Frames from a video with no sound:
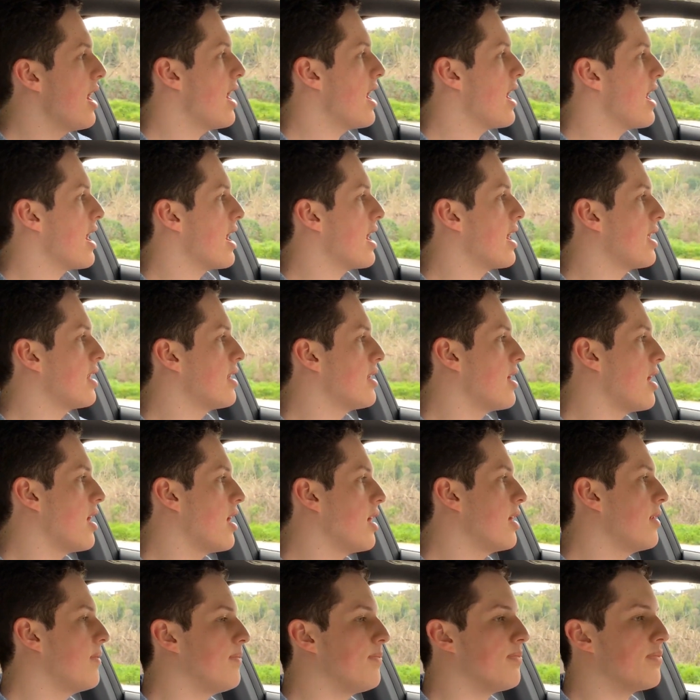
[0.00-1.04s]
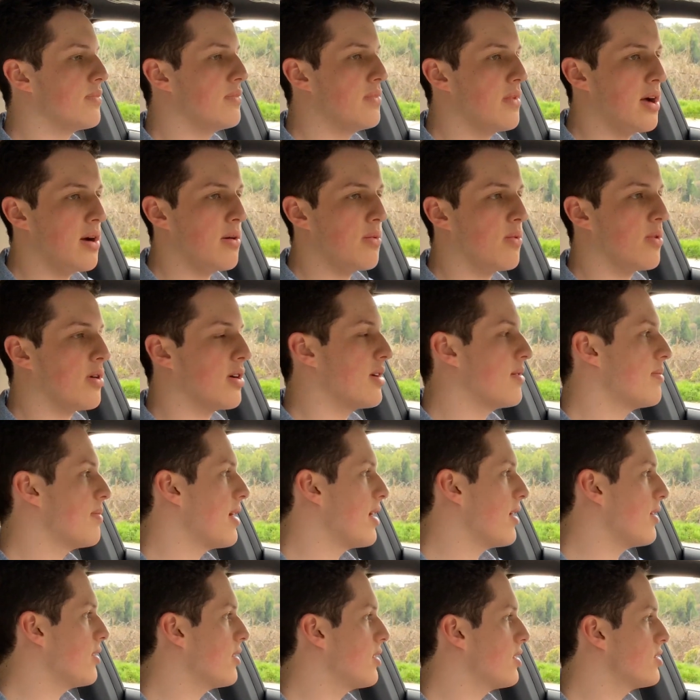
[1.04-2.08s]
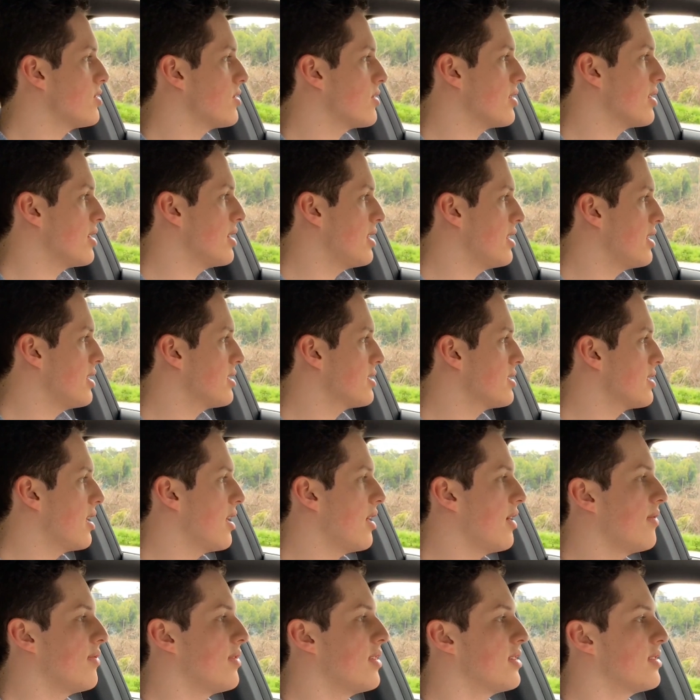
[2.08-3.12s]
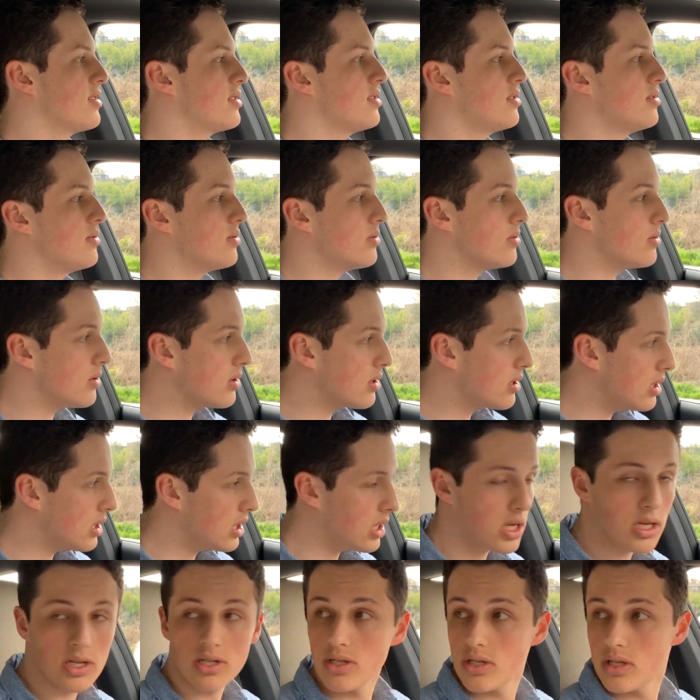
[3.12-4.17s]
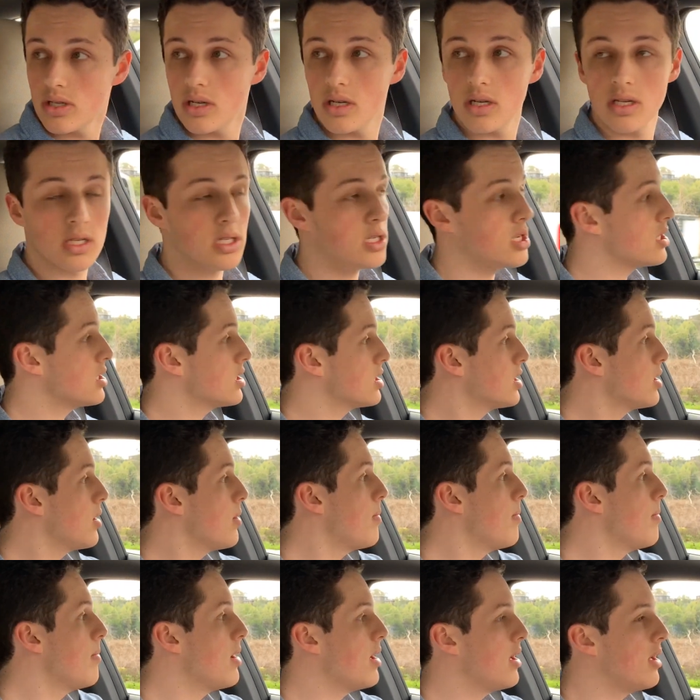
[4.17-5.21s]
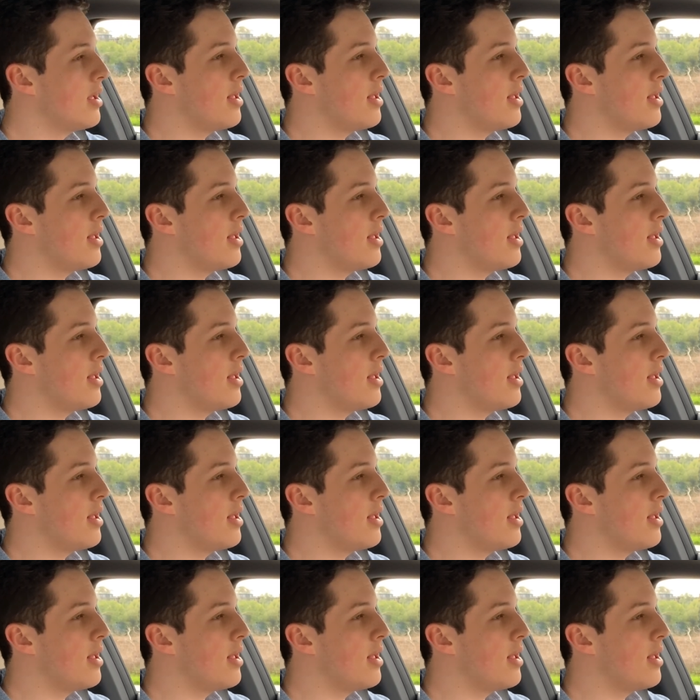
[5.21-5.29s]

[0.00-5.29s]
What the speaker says: and not worry about the jerkiness of this dual clutch system.